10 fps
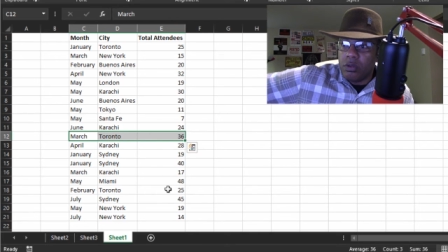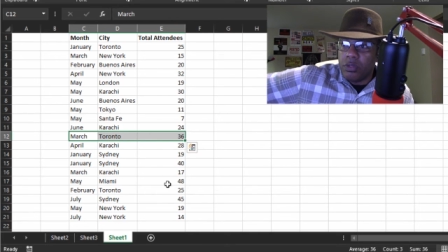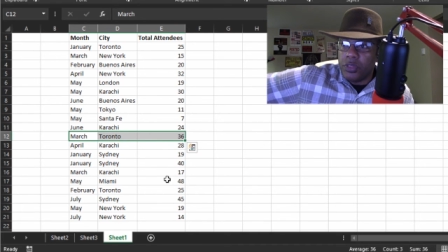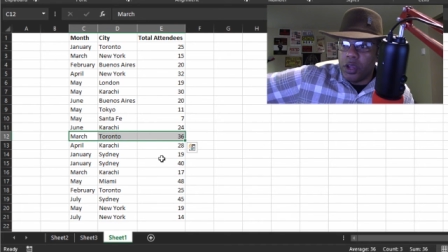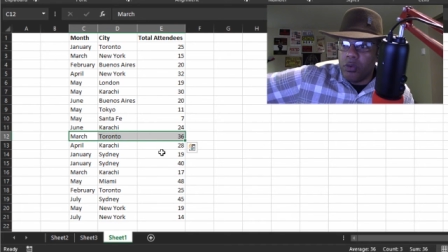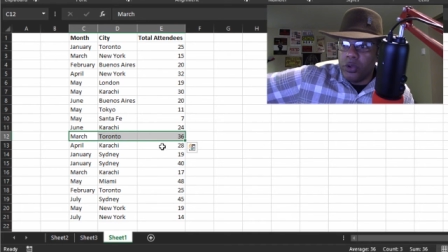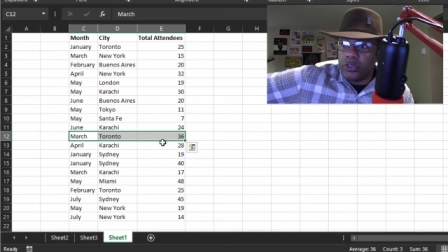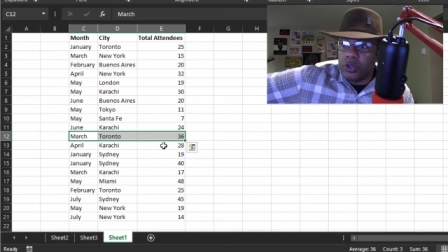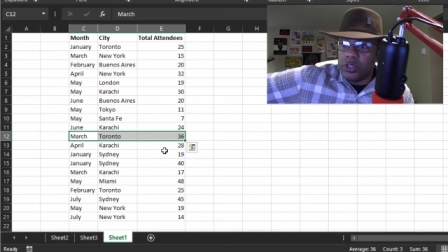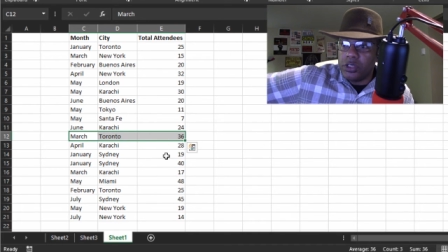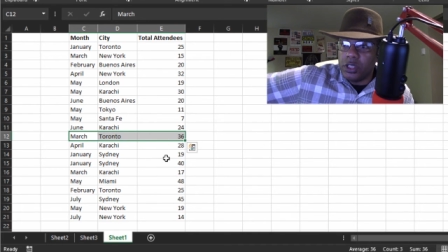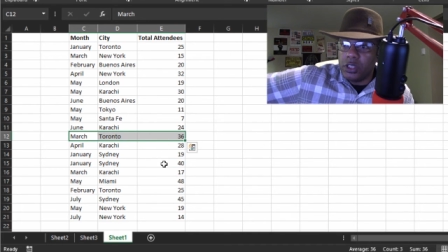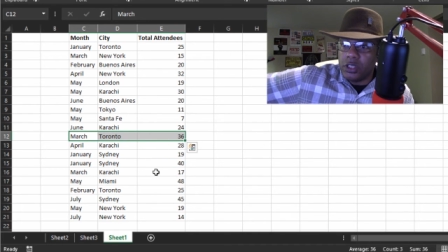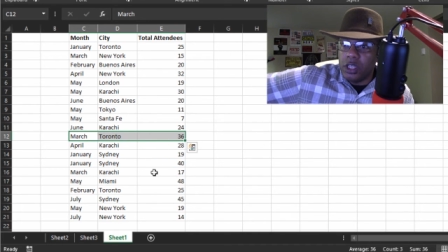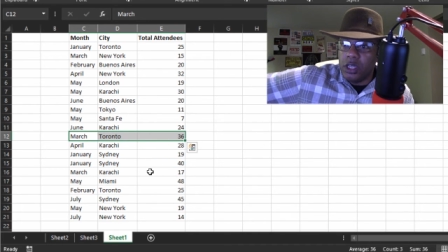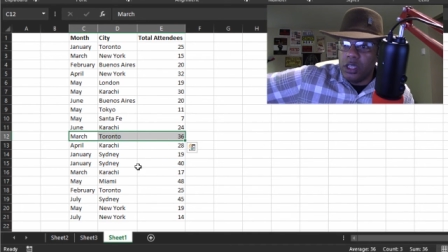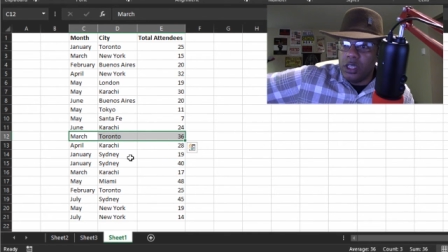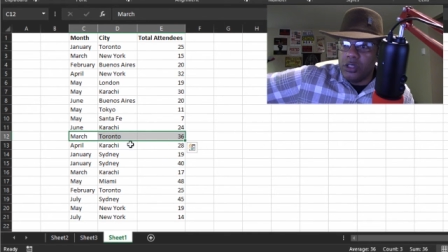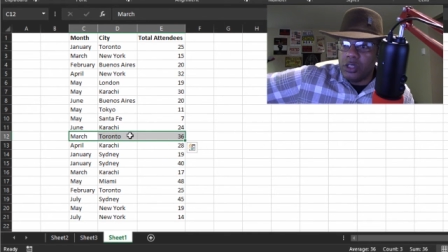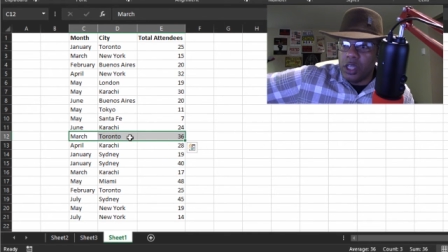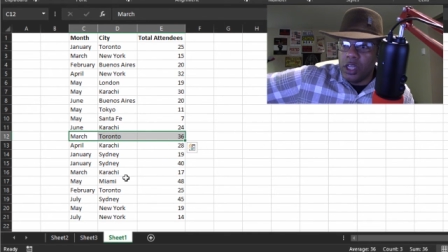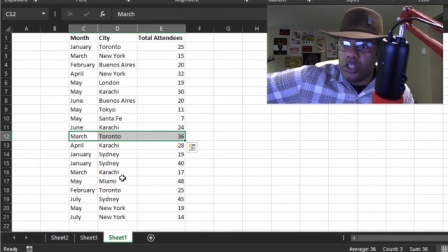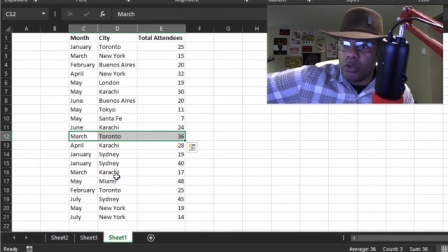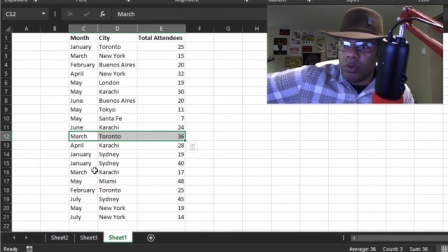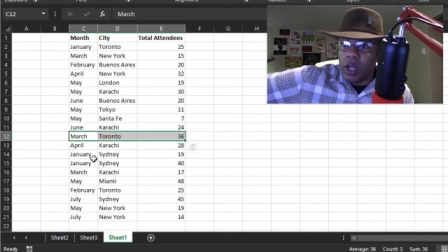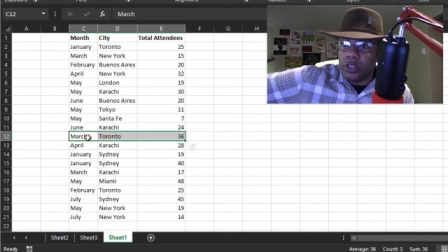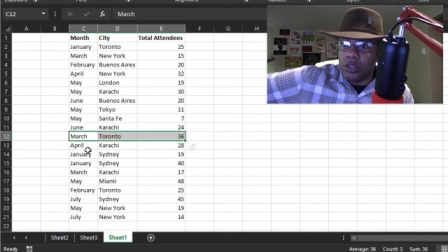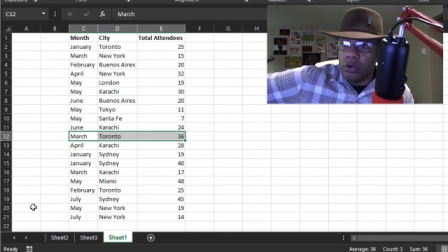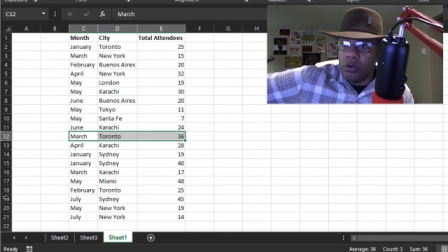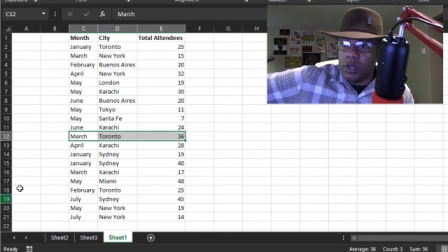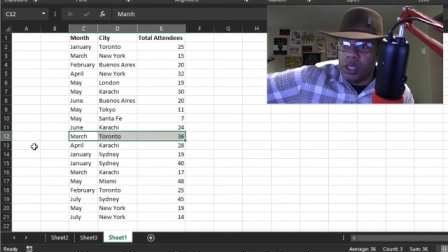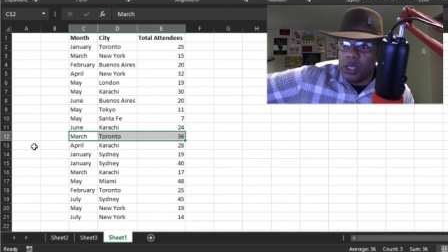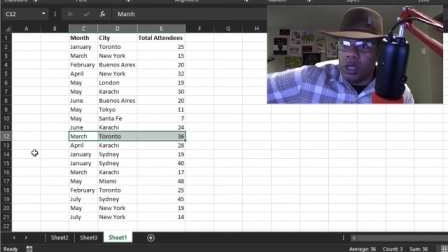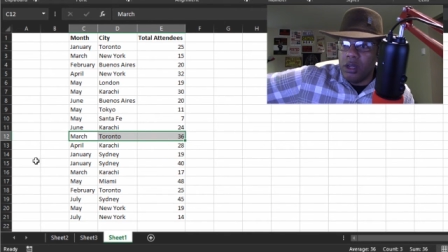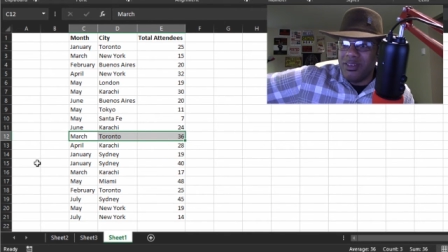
there were 36 attendees in Toronto in